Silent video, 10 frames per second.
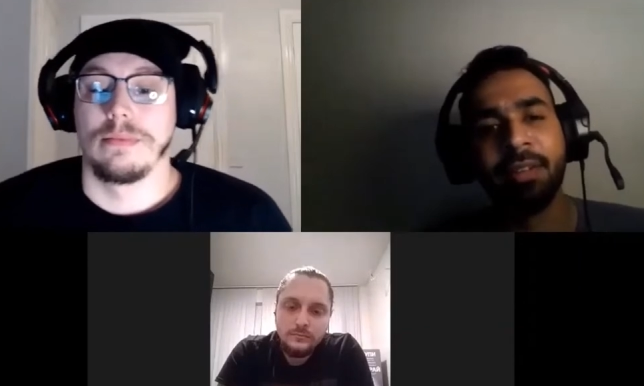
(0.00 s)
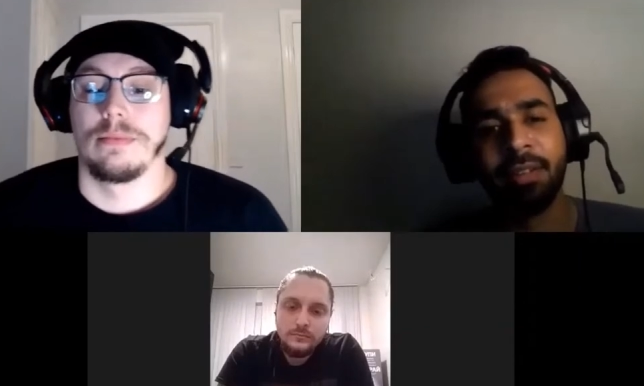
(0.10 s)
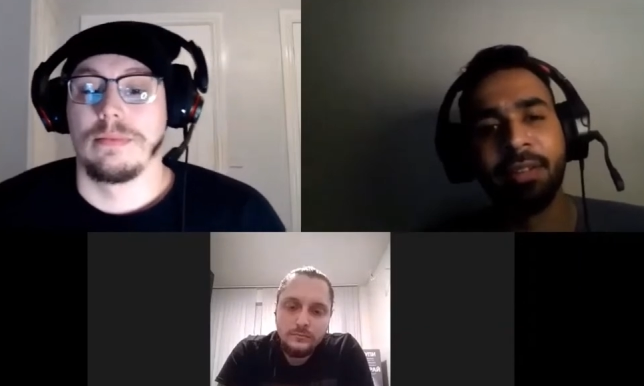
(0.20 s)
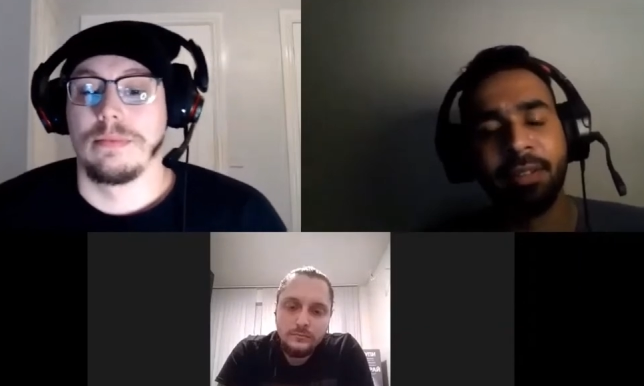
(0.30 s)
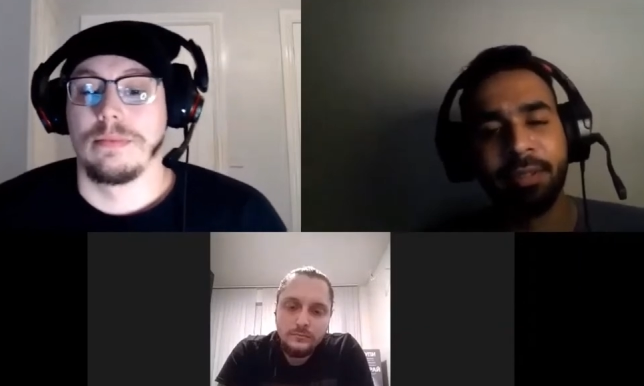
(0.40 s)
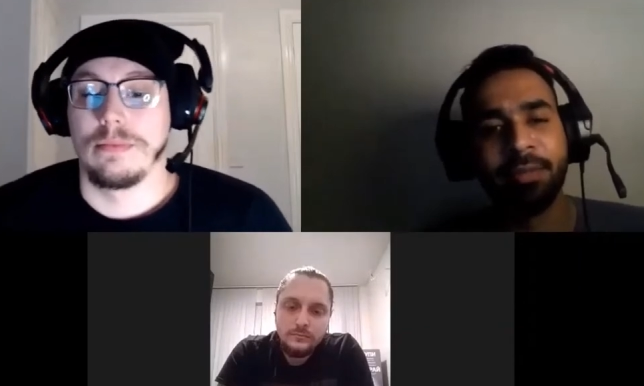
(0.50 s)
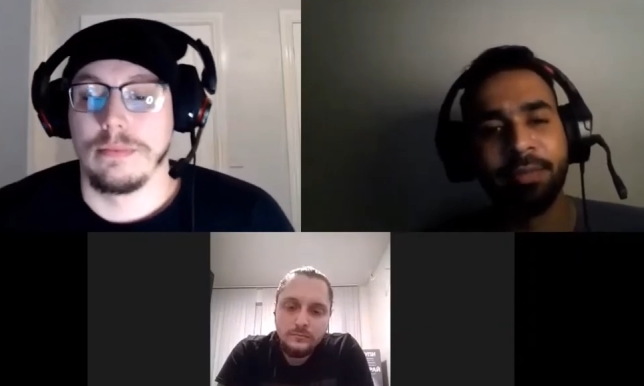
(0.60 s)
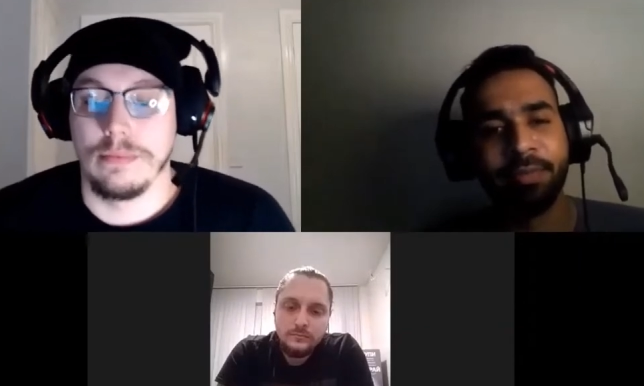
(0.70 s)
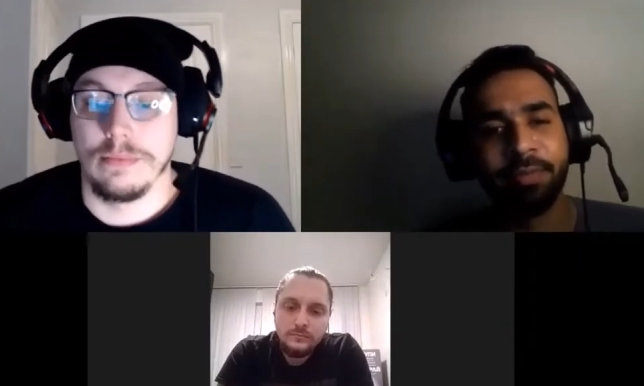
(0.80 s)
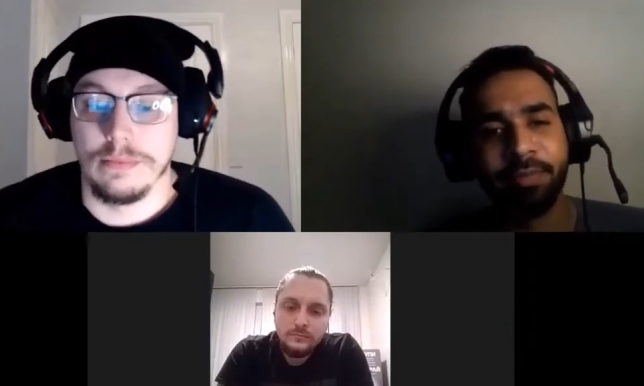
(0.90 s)

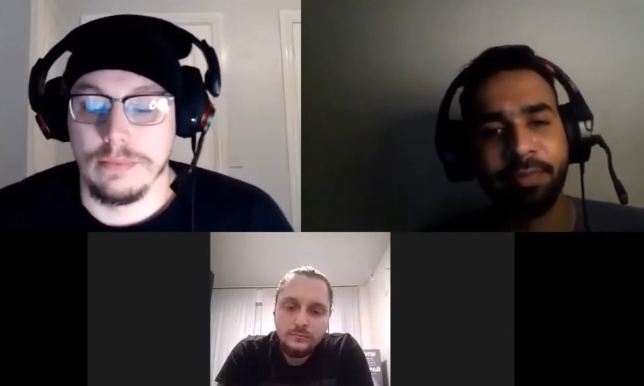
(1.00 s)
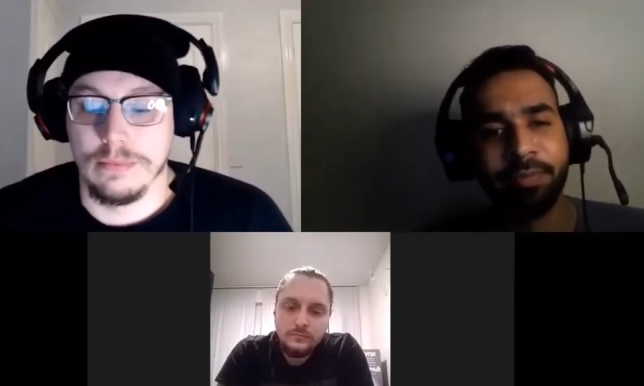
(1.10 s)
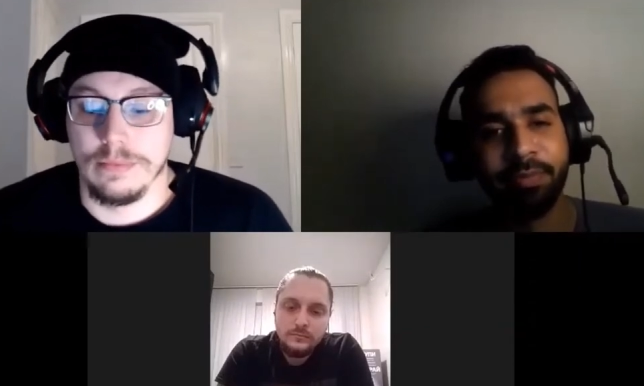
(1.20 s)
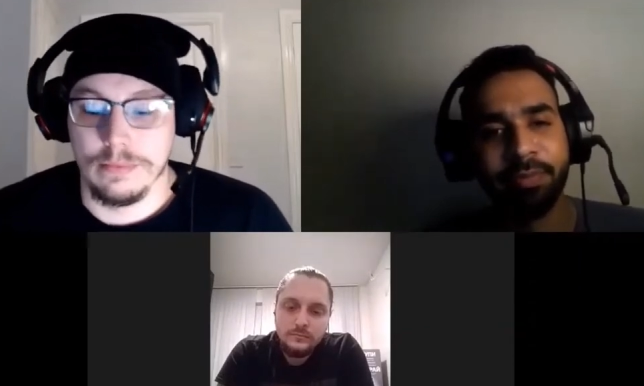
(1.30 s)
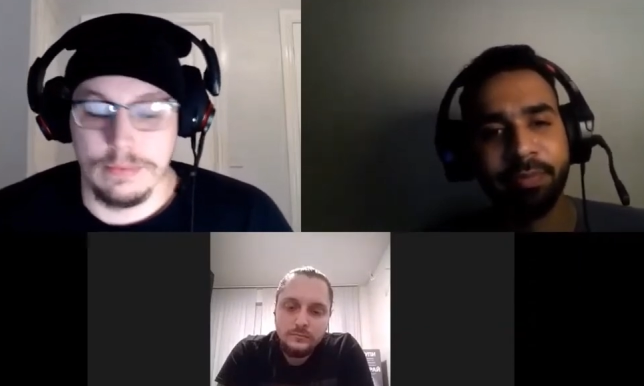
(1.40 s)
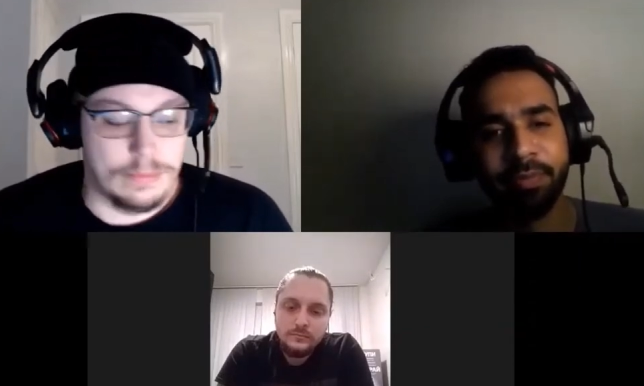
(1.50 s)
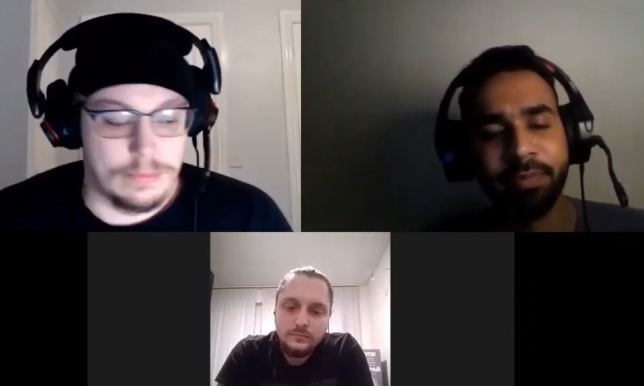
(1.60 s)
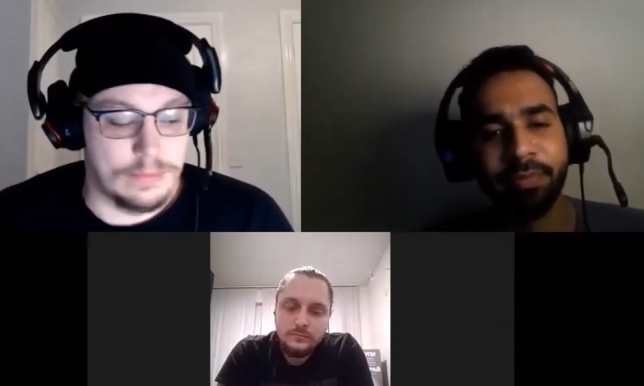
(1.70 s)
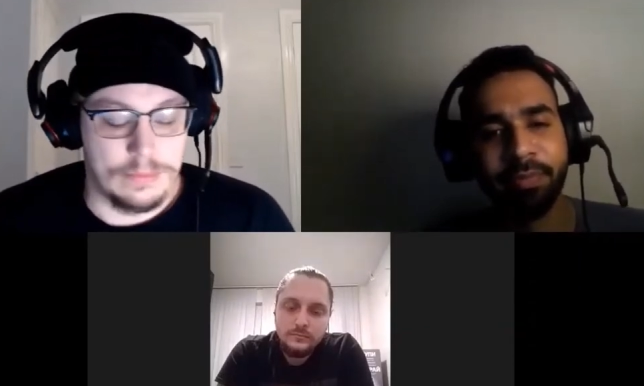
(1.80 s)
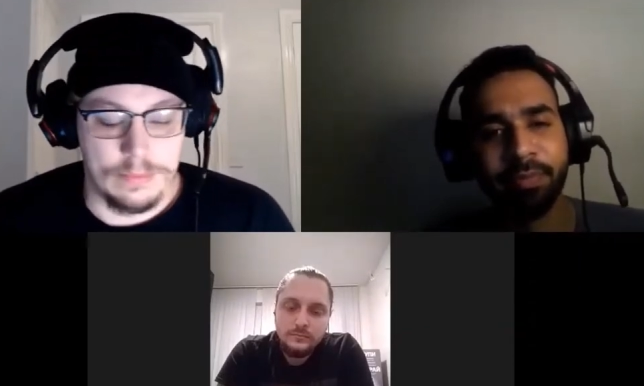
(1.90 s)
No one is speaking in this clip.